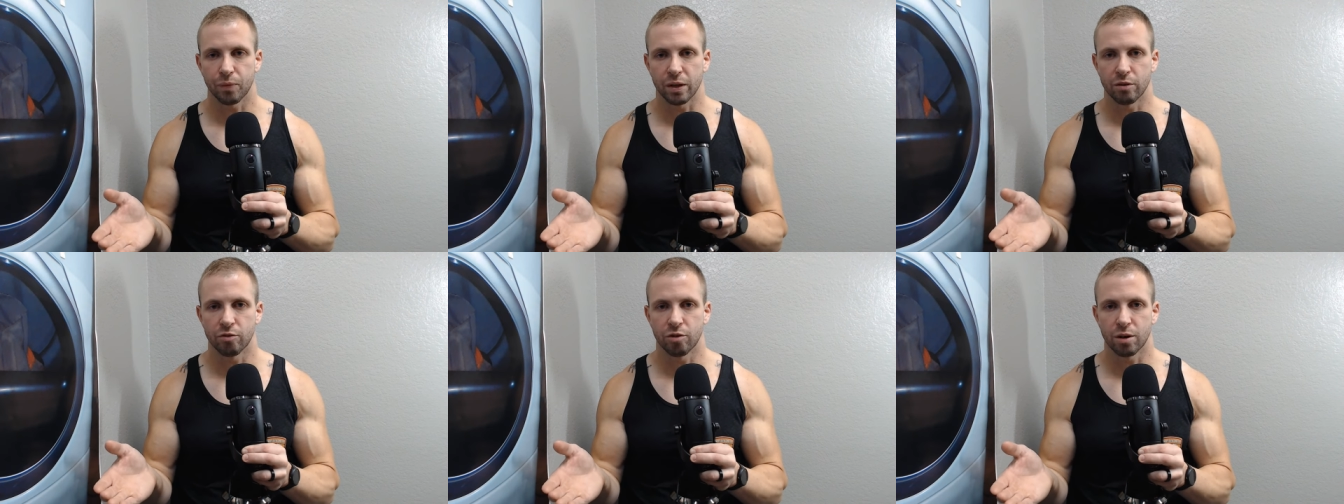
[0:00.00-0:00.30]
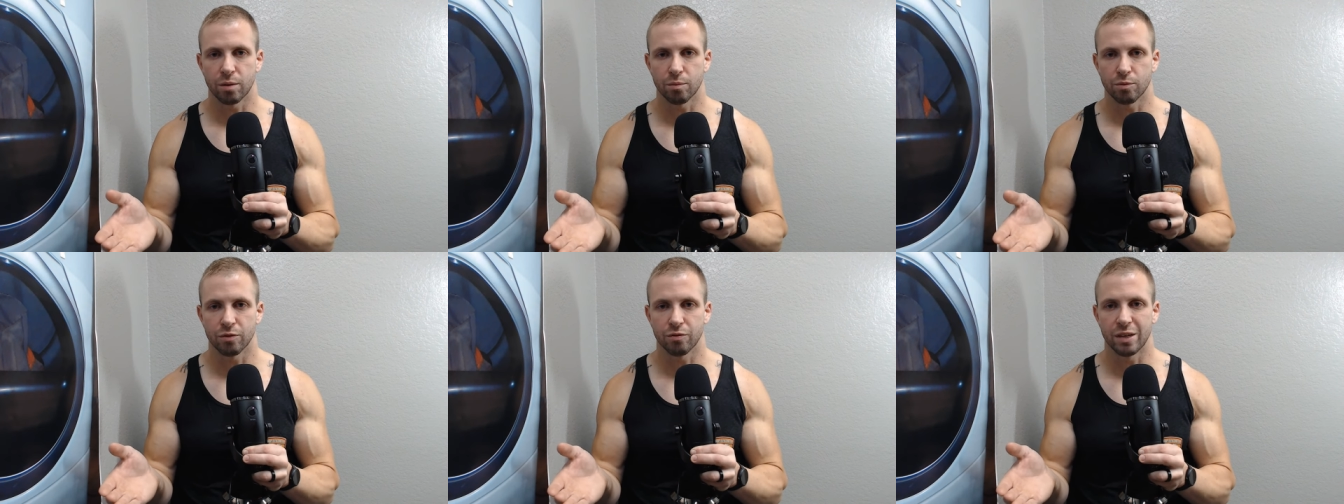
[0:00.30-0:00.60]
in
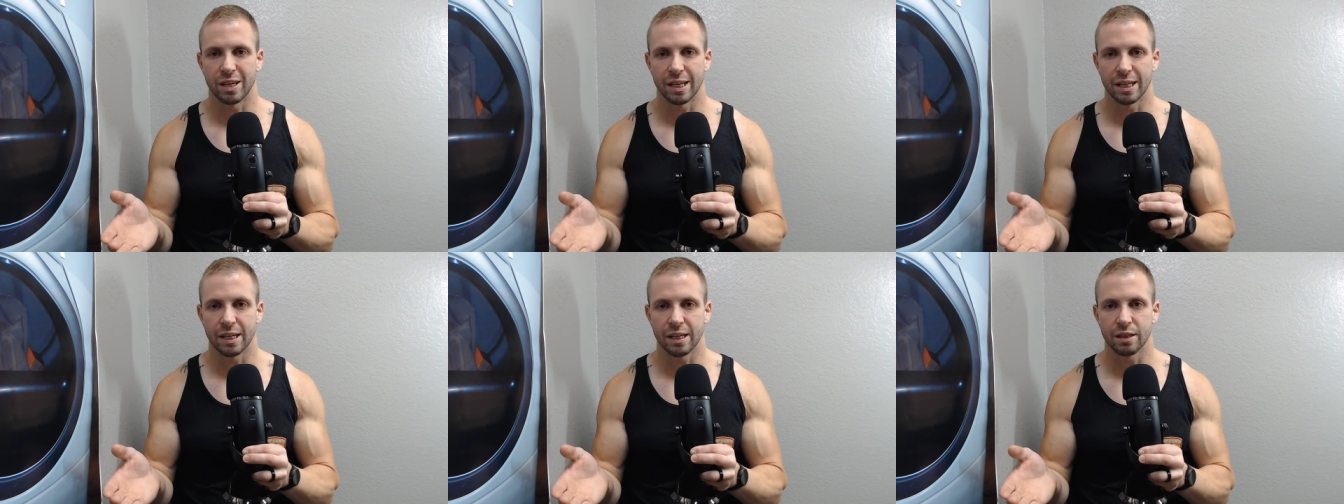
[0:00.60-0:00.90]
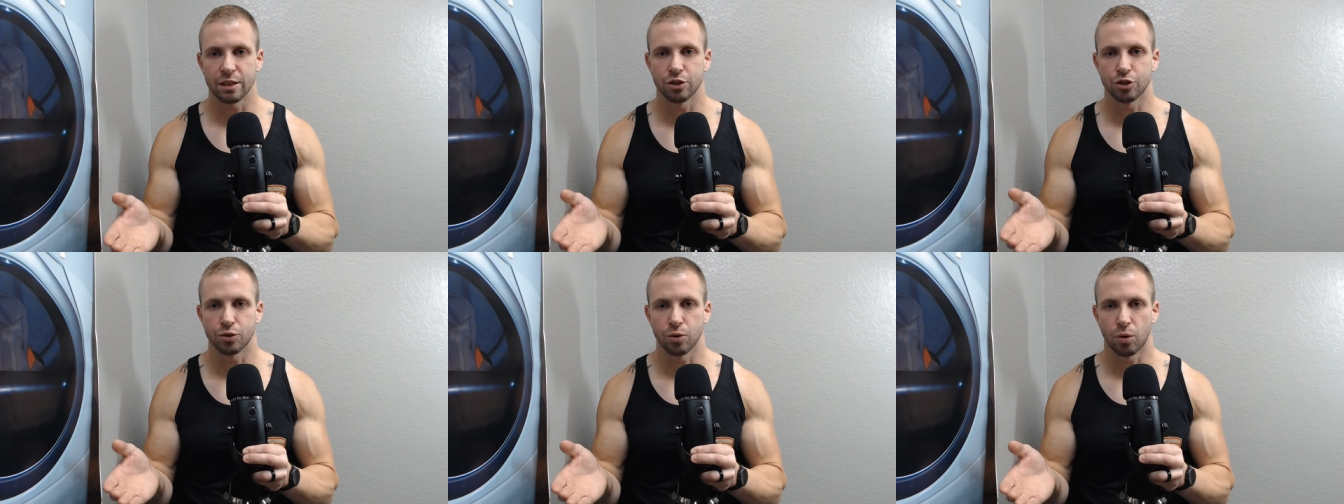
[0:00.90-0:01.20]
terms of
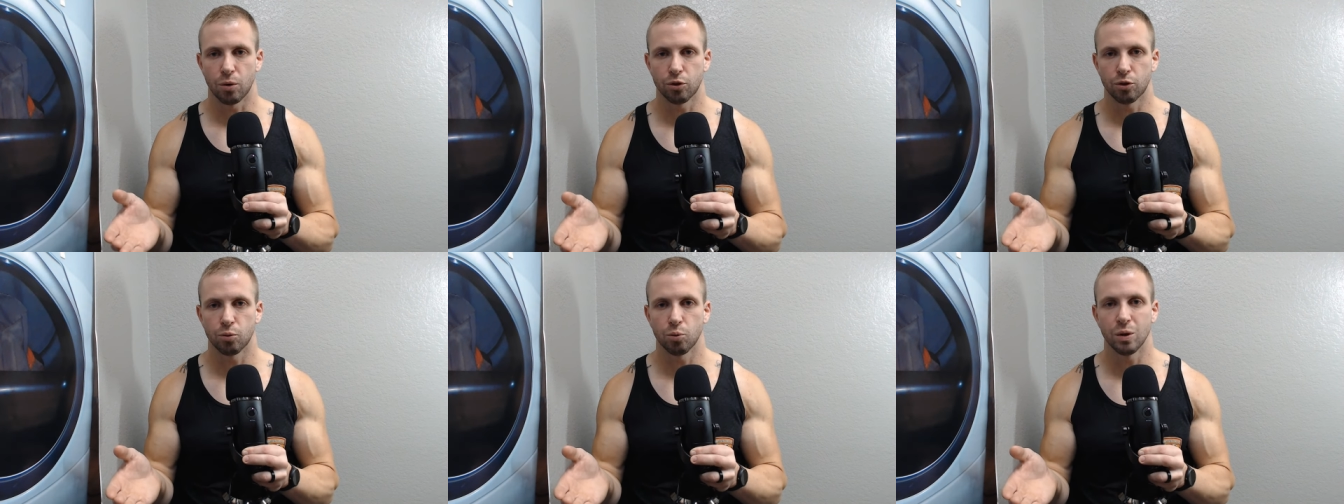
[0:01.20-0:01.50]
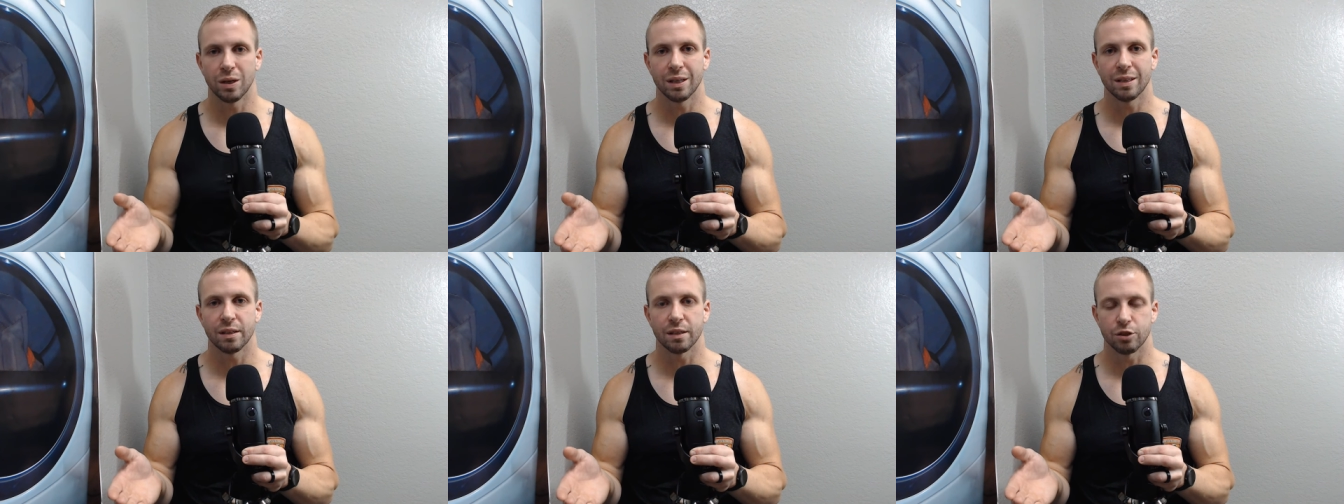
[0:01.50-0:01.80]
getting the shoulder
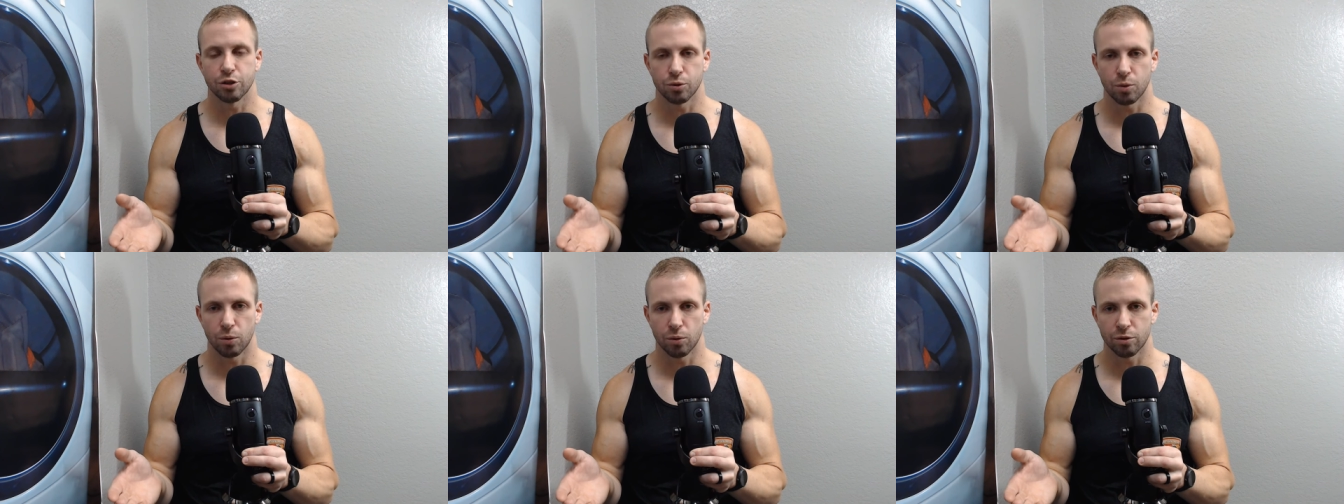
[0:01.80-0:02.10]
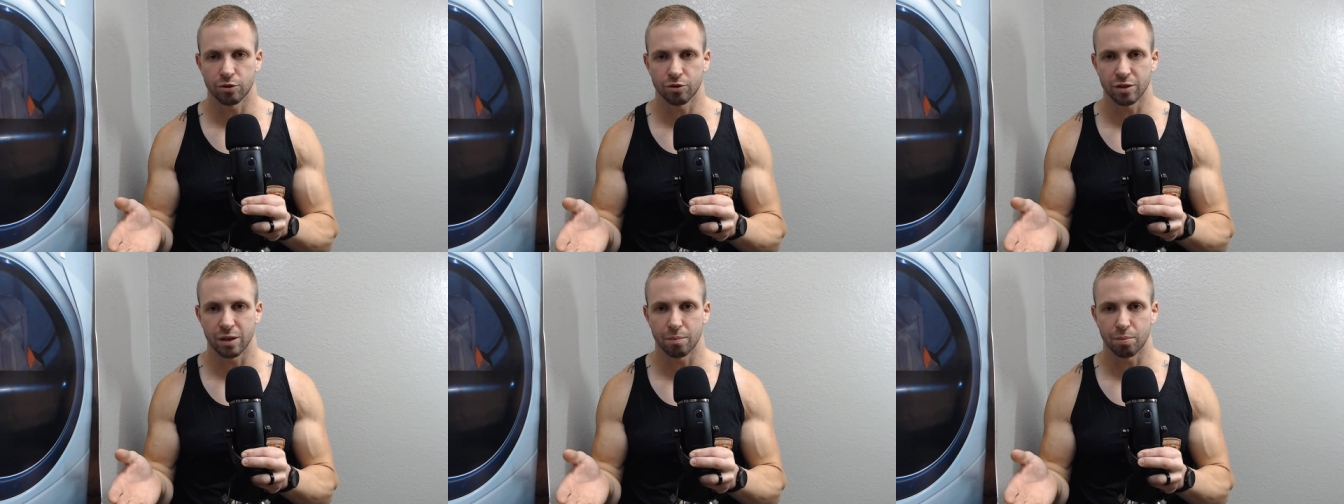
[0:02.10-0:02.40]
width and the
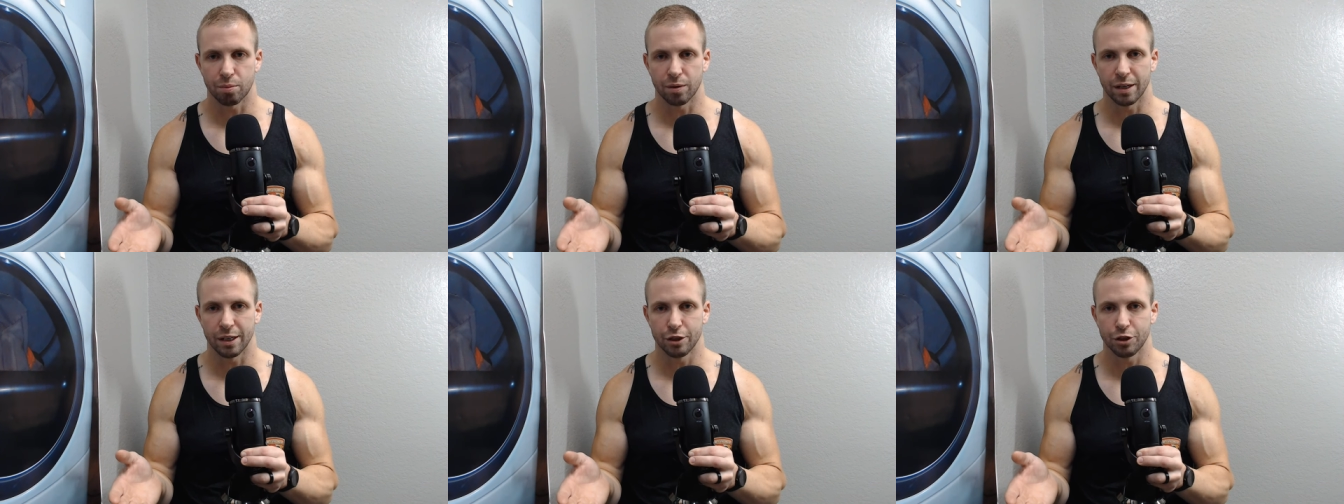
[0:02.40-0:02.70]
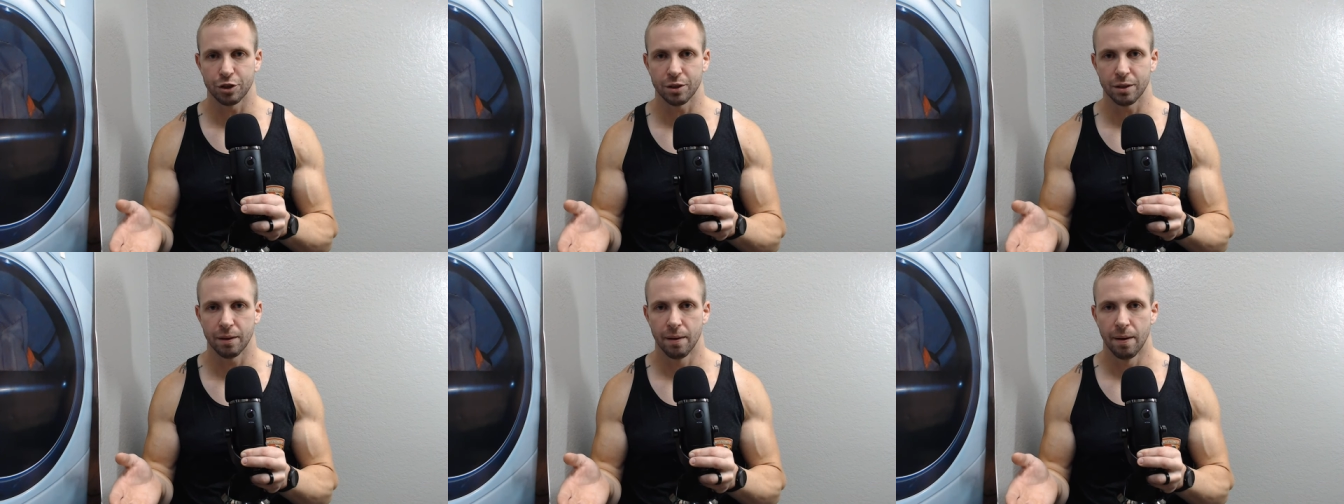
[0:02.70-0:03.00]
shoulder
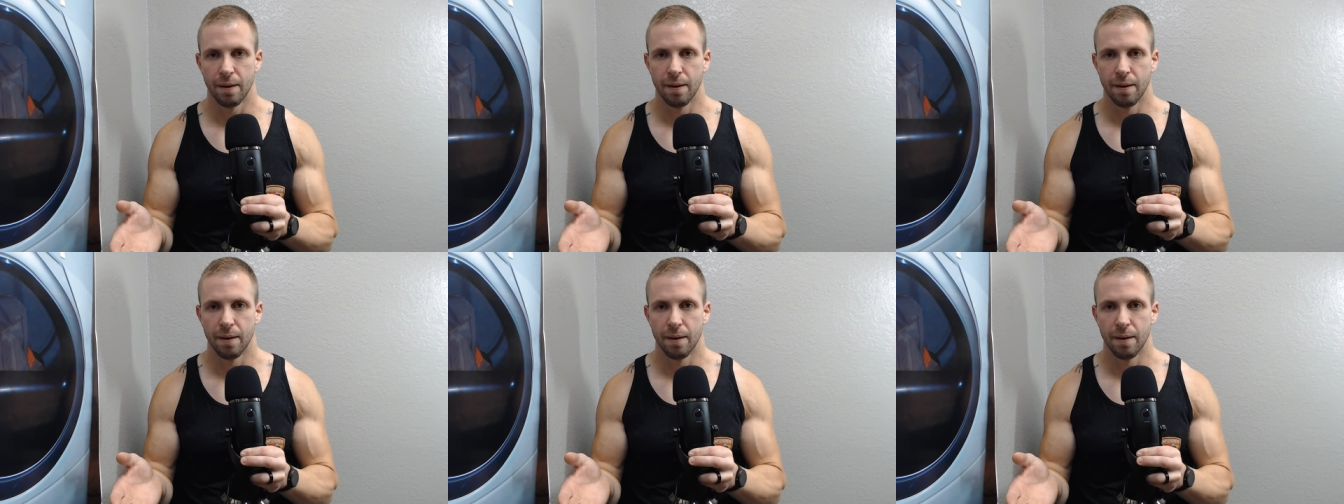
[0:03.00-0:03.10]
separation.